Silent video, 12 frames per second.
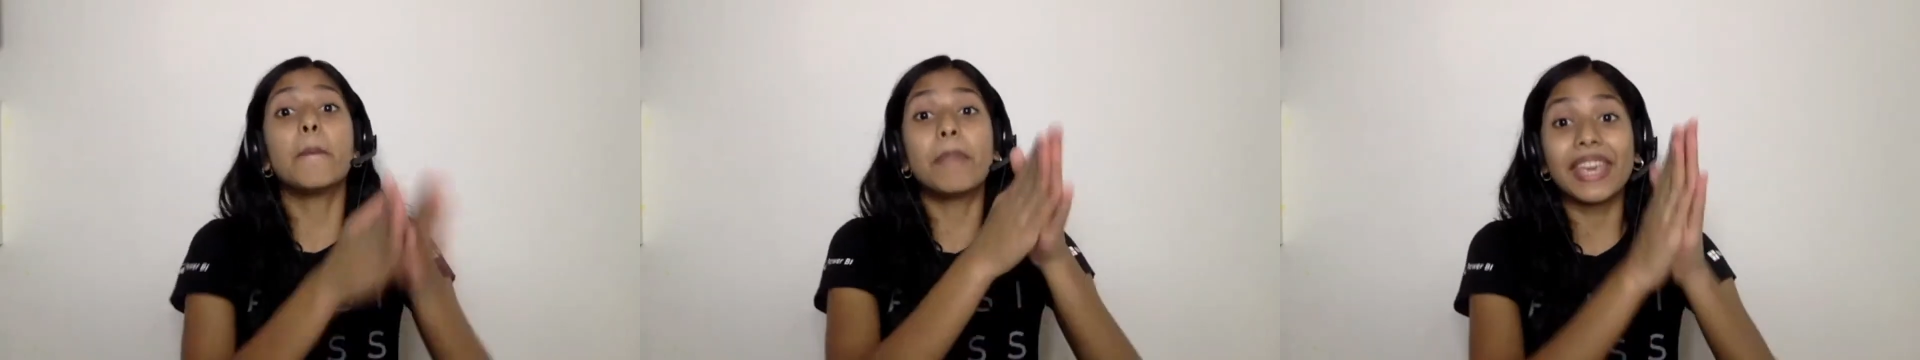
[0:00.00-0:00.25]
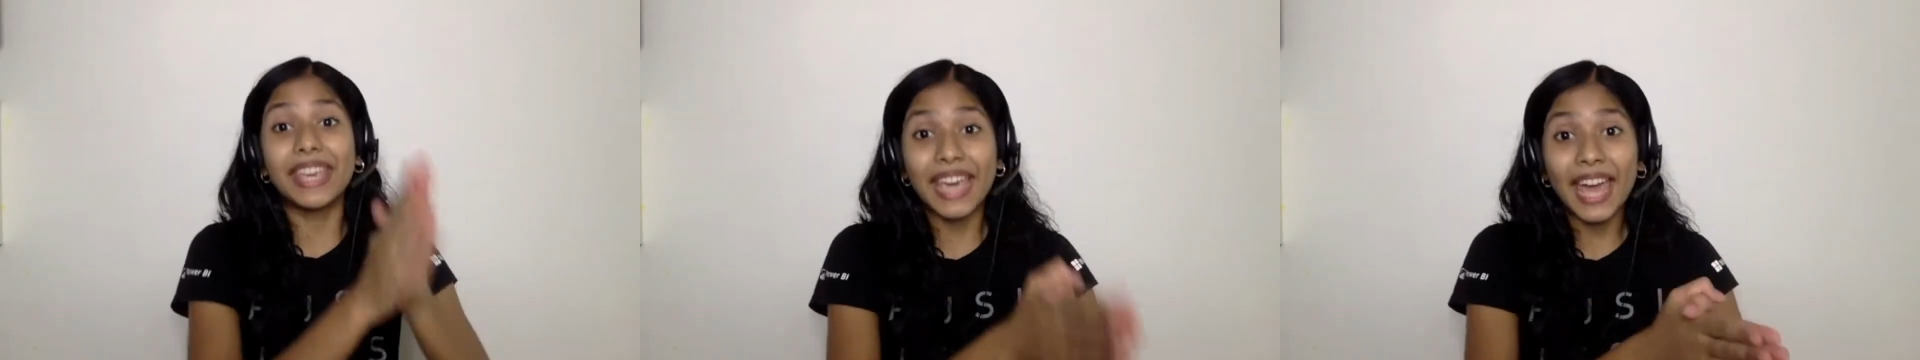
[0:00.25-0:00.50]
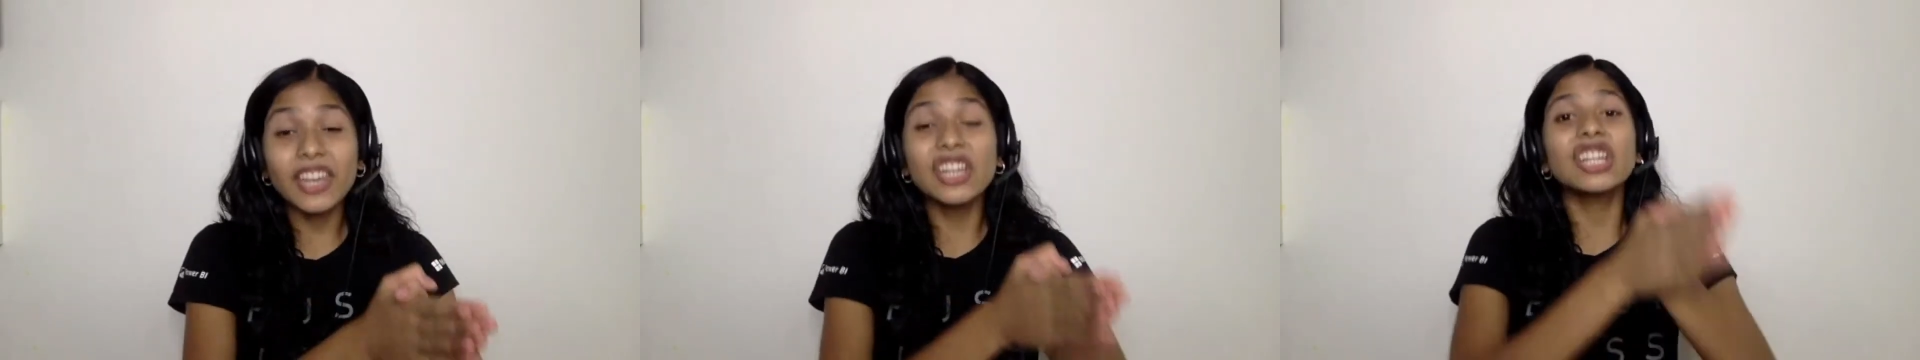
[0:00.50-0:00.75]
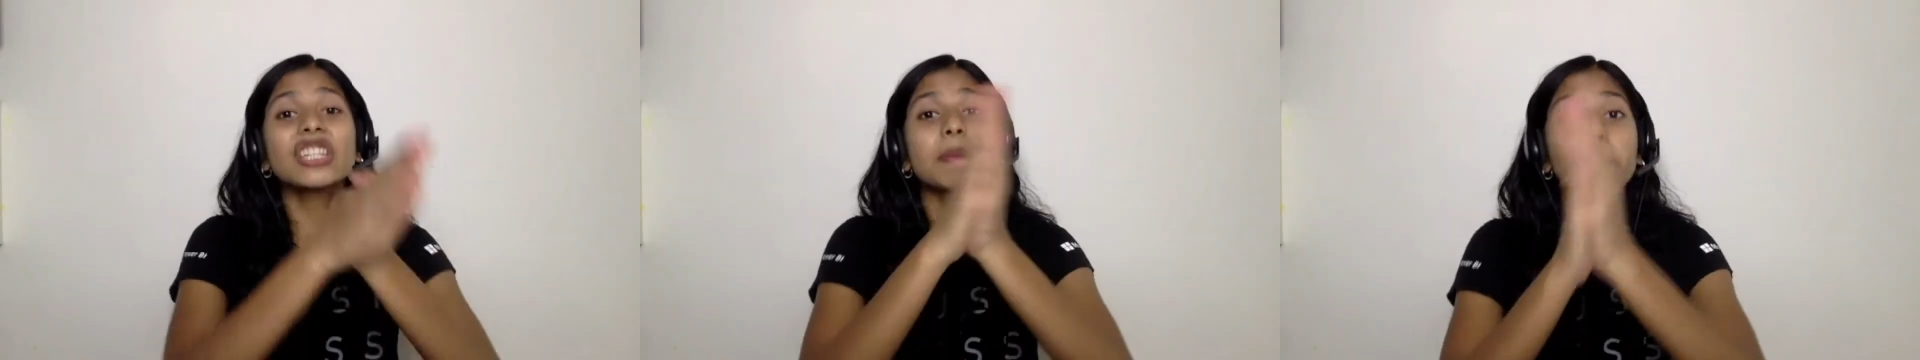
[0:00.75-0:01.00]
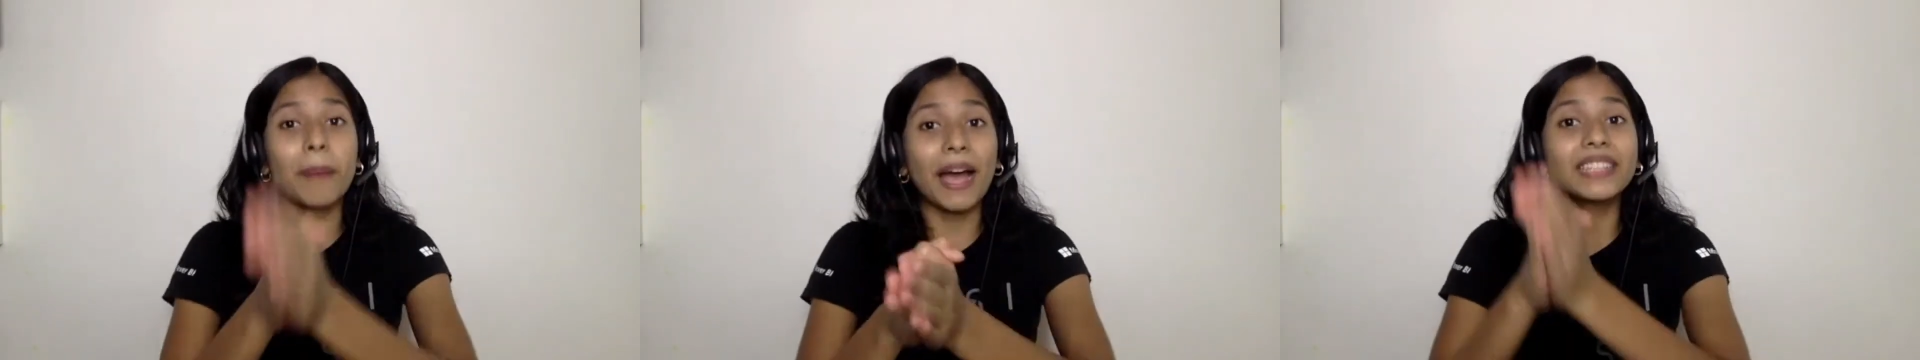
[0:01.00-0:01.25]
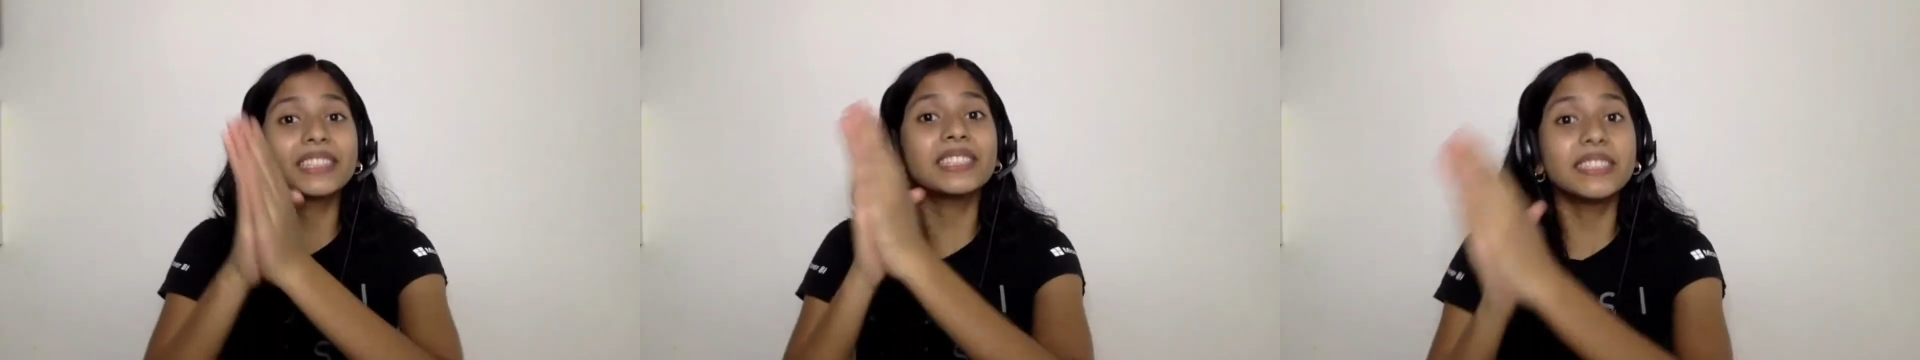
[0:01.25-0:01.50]
beginner's
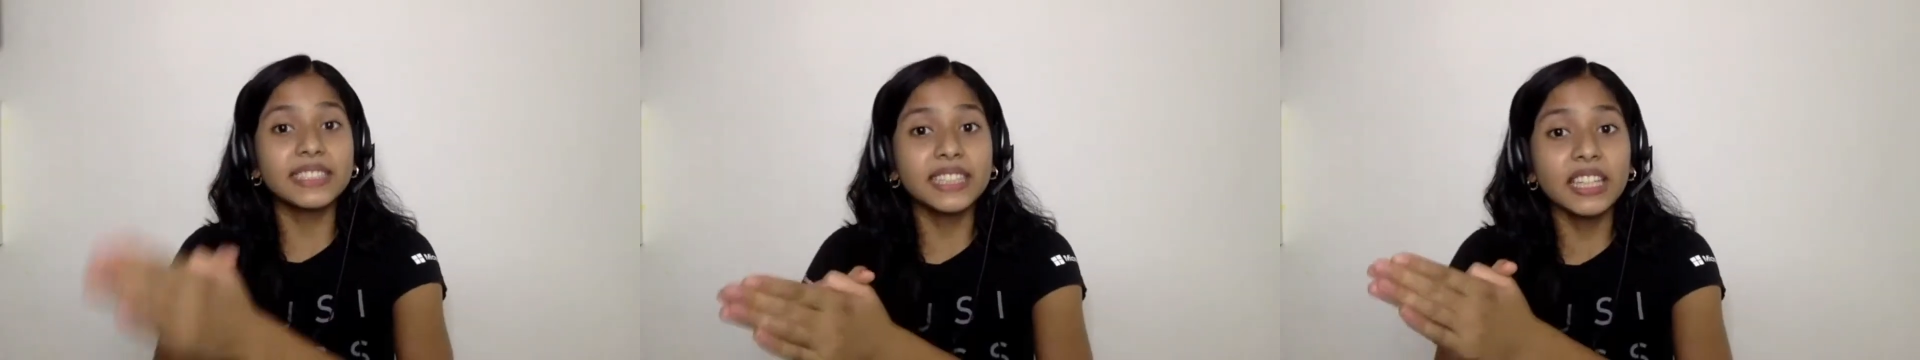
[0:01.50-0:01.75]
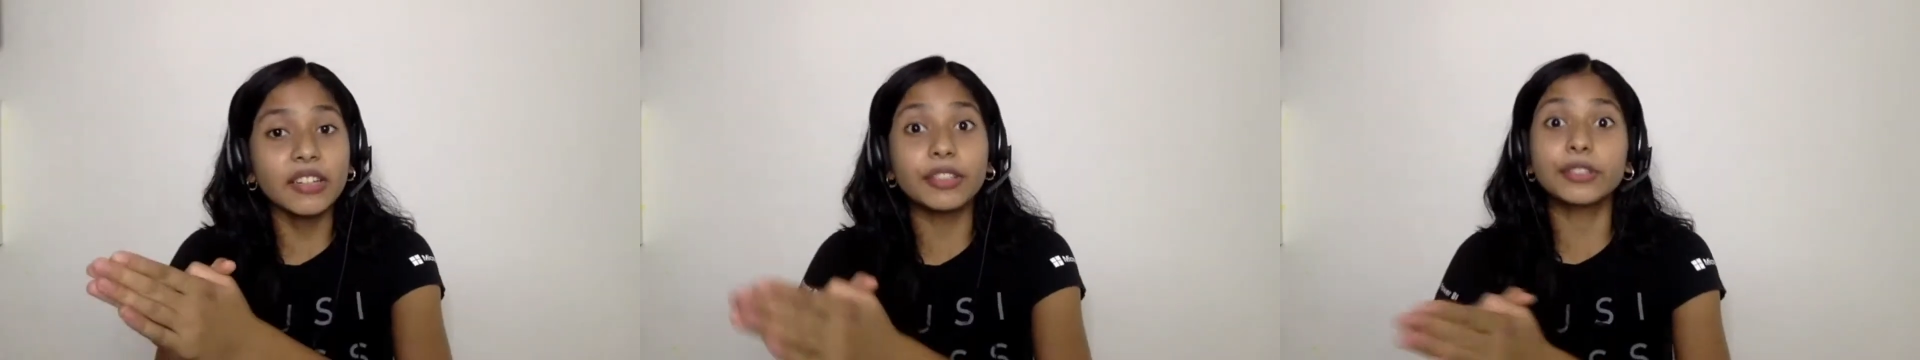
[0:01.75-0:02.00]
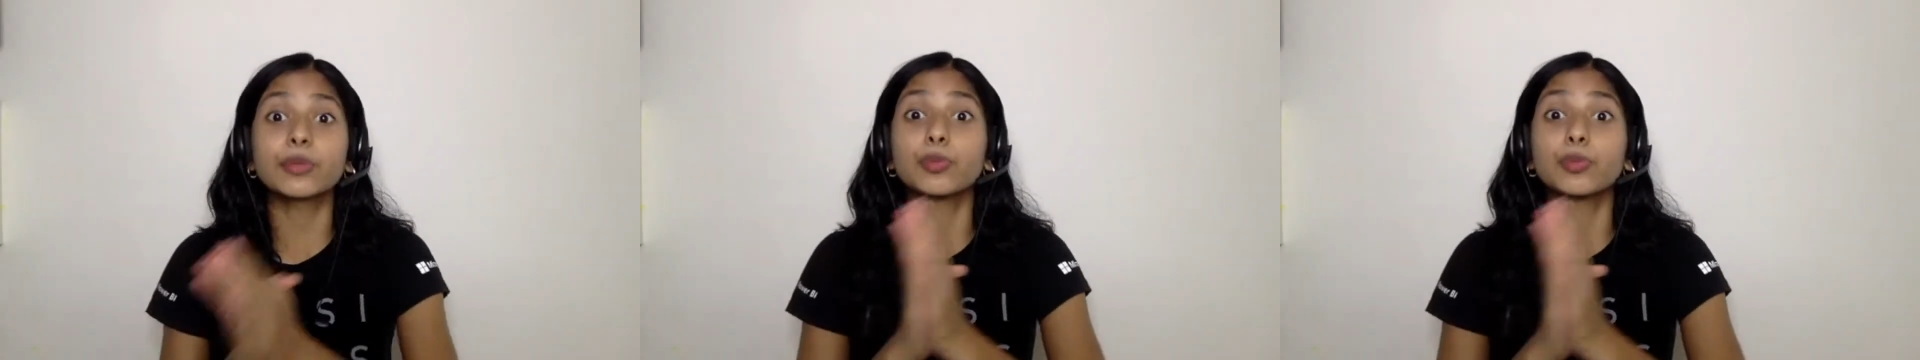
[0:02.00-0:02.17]
Python series,